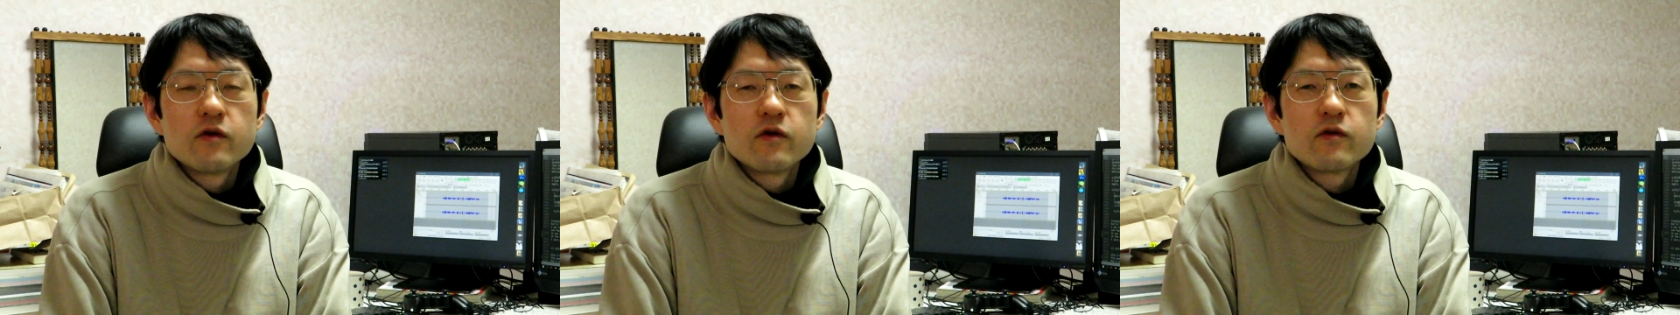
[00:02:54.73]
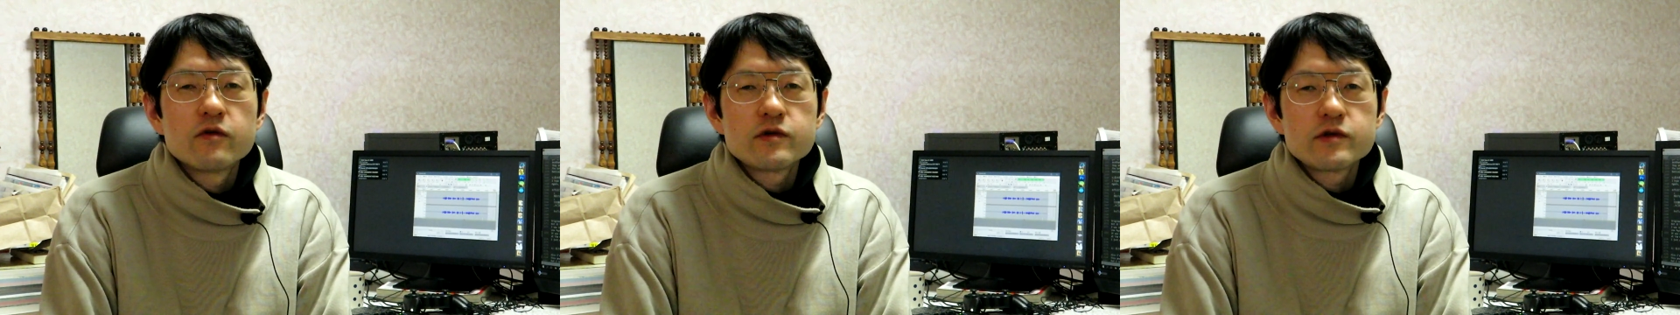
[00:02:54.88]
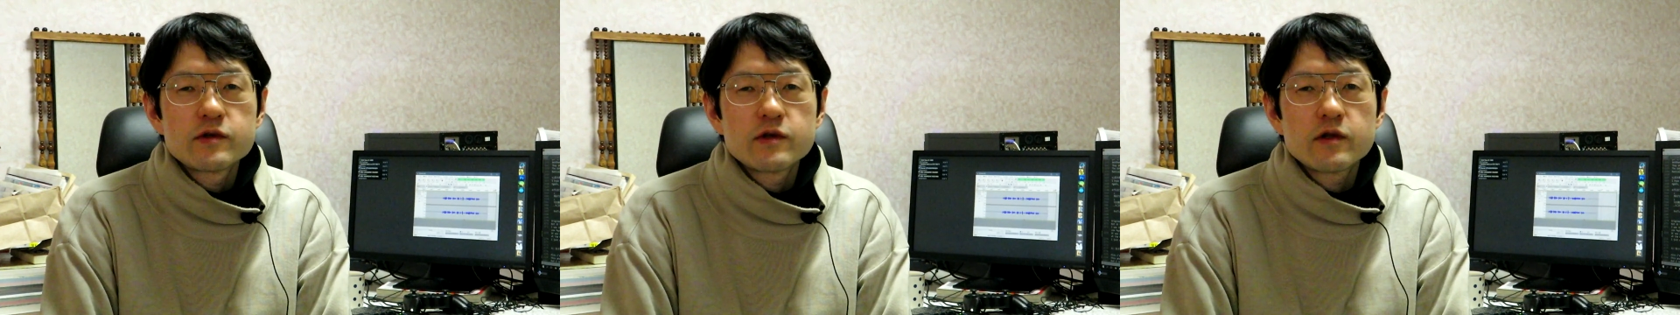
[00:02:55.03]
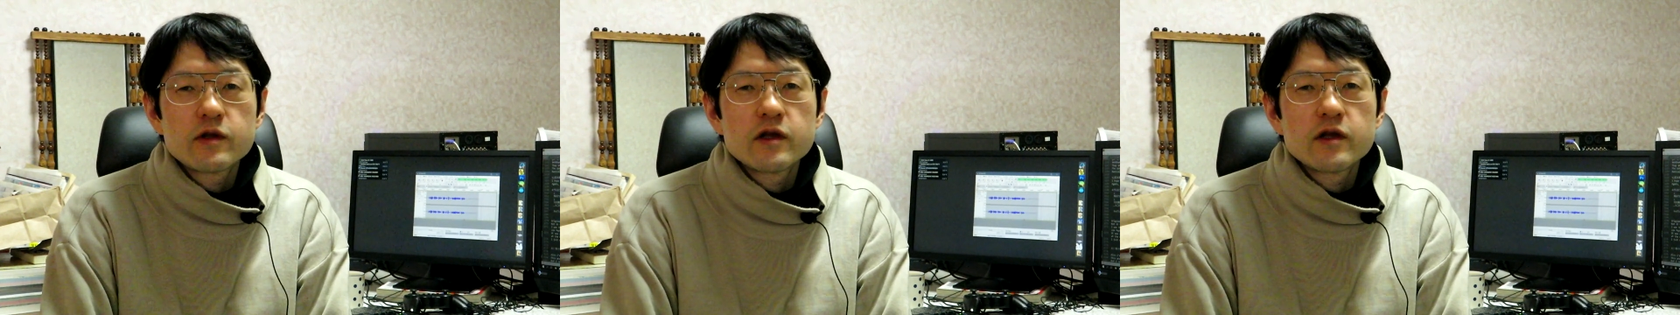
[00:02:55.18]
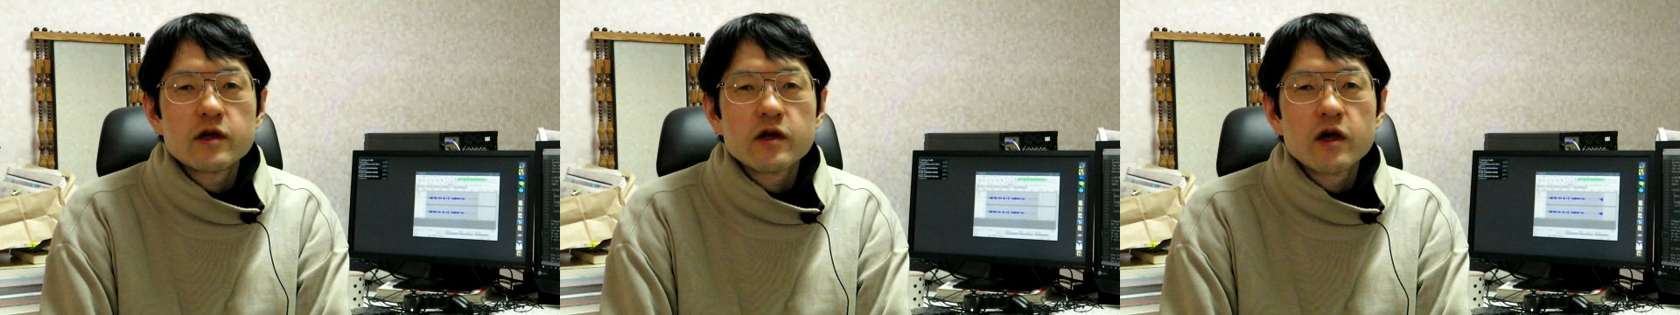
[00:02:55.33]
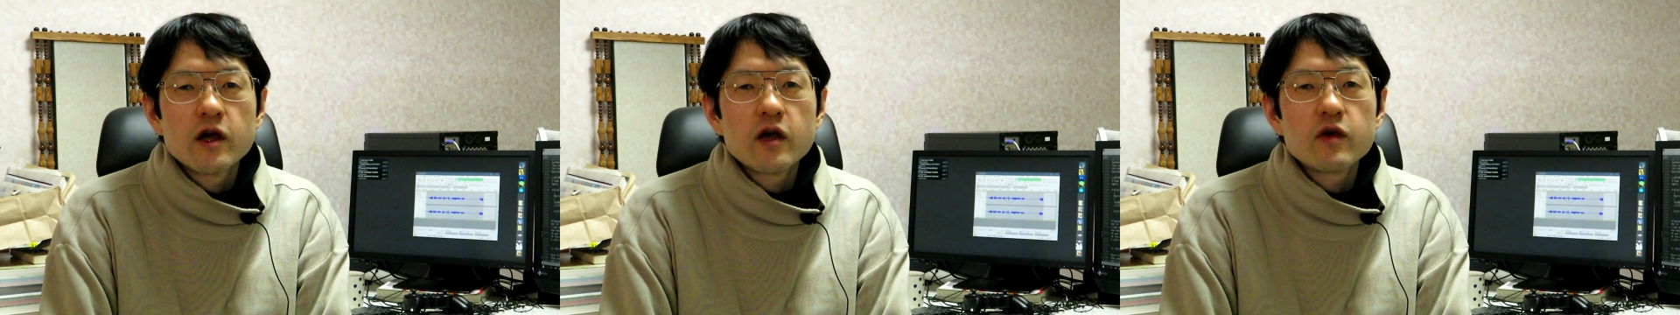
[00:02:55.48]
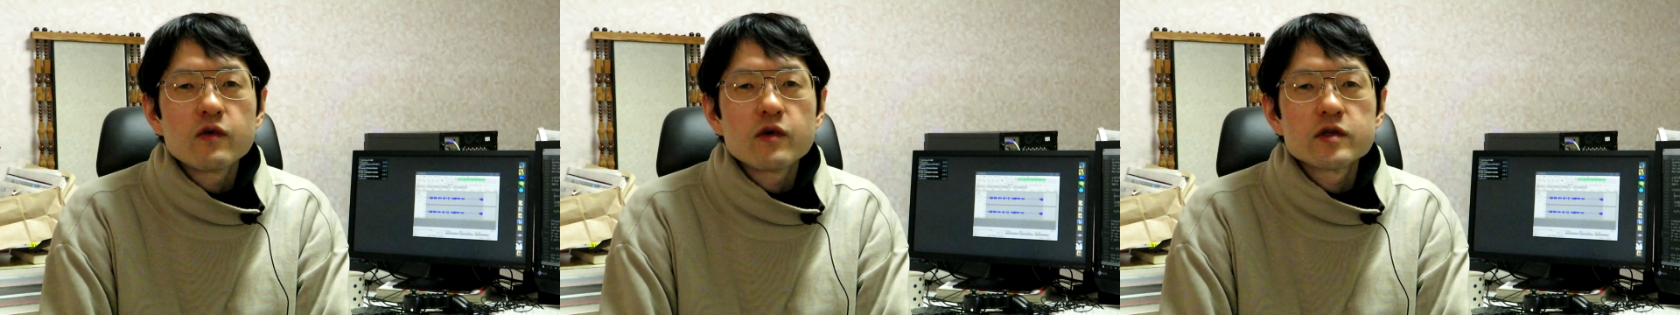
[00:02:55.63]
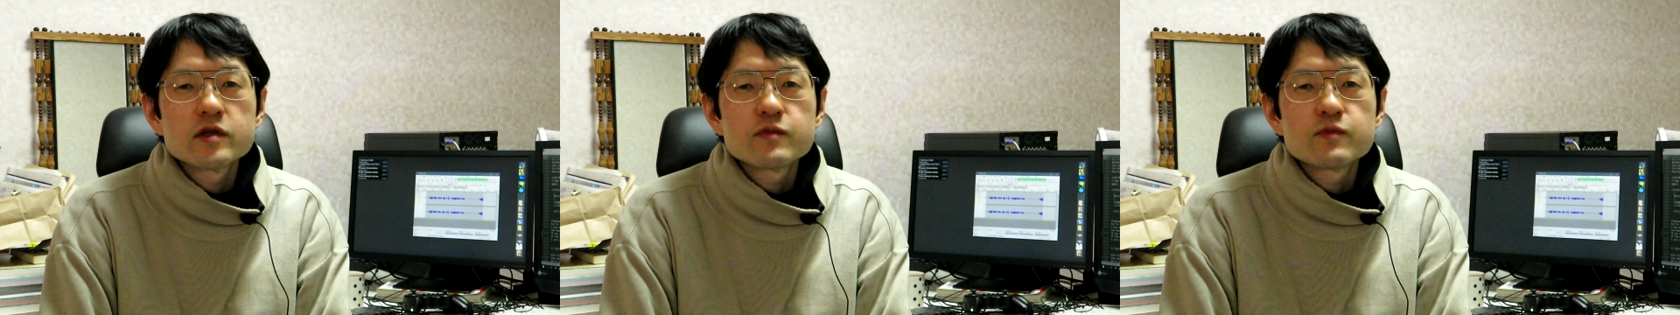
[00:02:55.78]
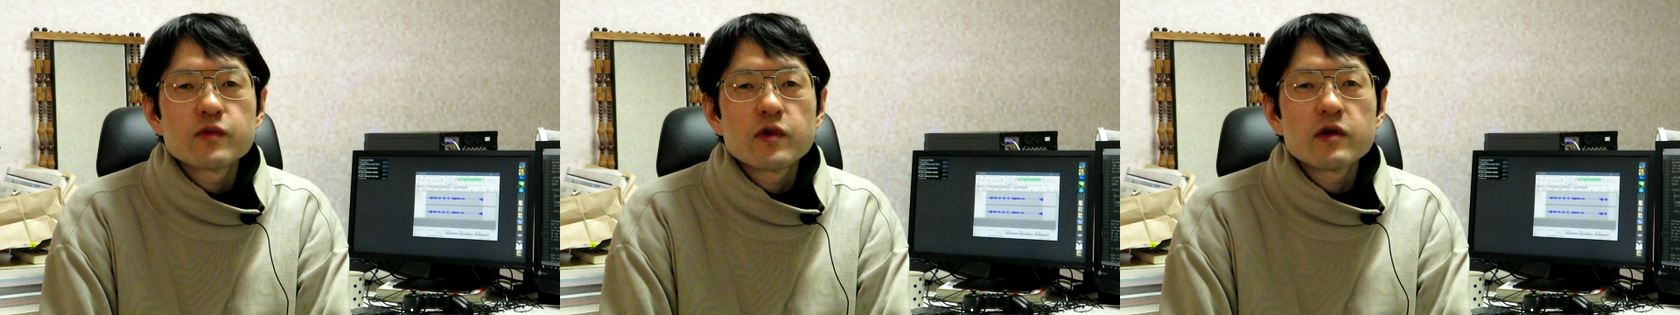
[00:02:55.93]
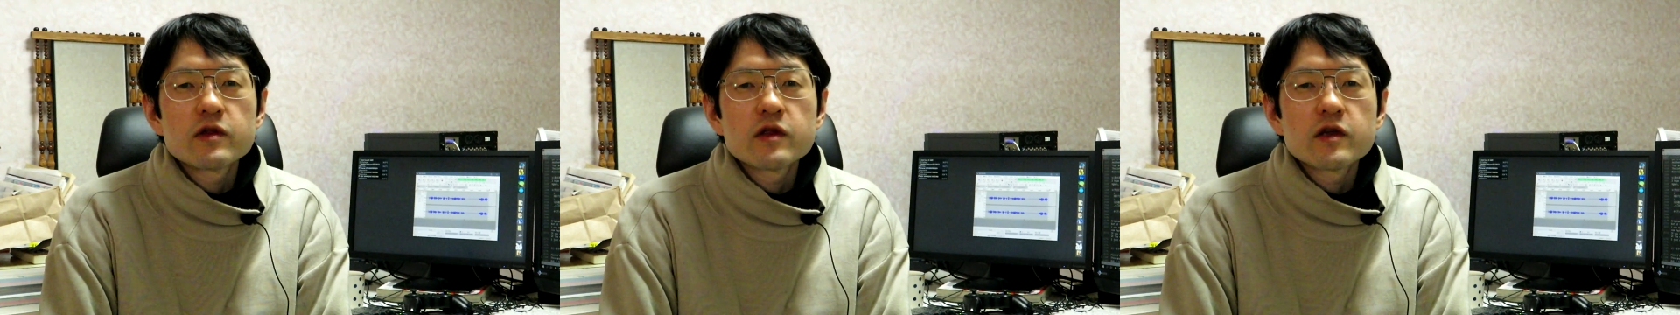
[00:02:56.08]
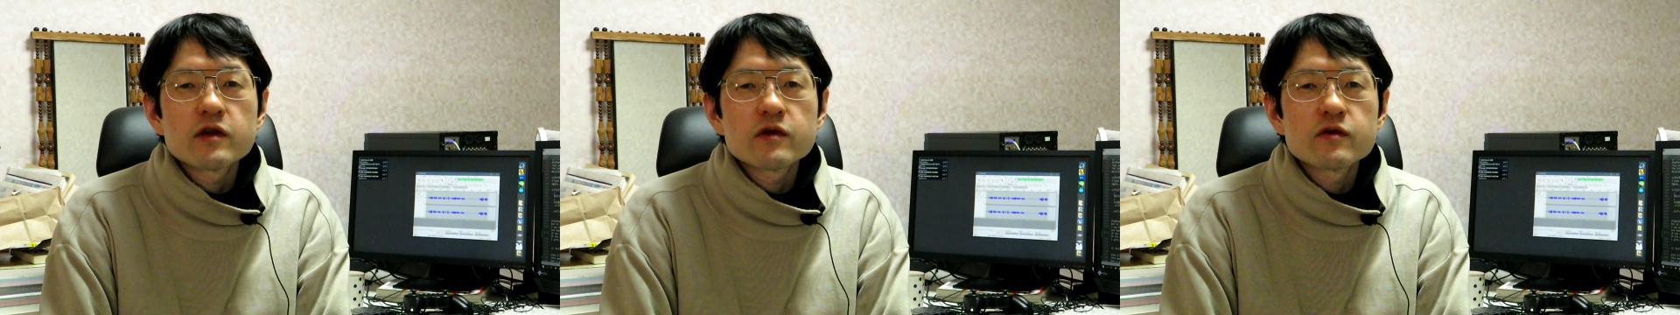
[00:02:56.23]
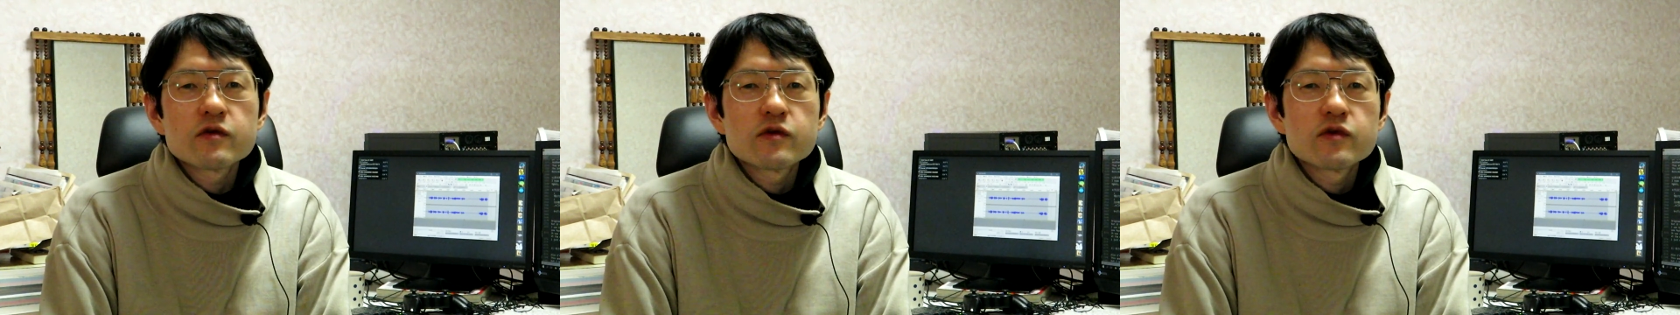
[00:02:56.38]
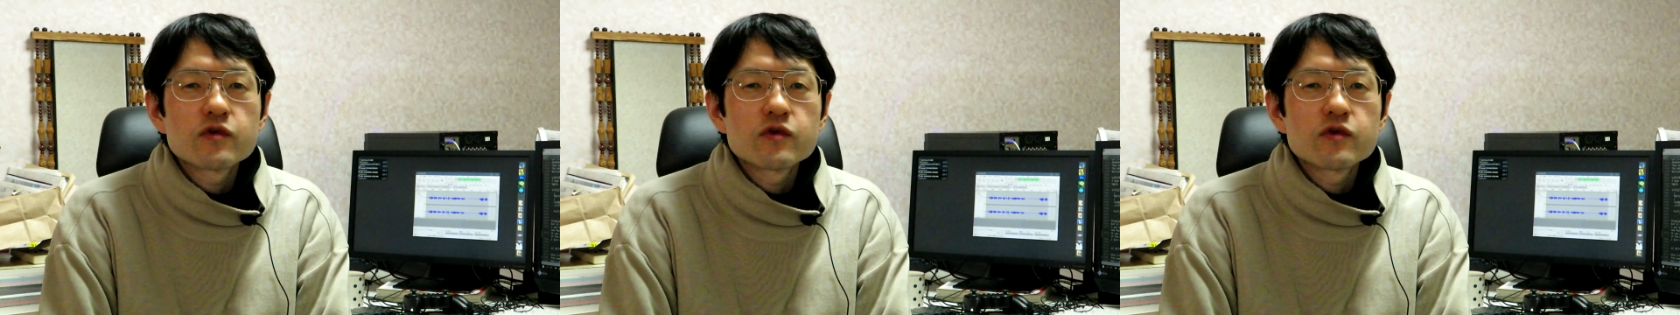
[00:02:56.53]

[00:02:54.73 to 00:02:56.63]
Originally, I was planning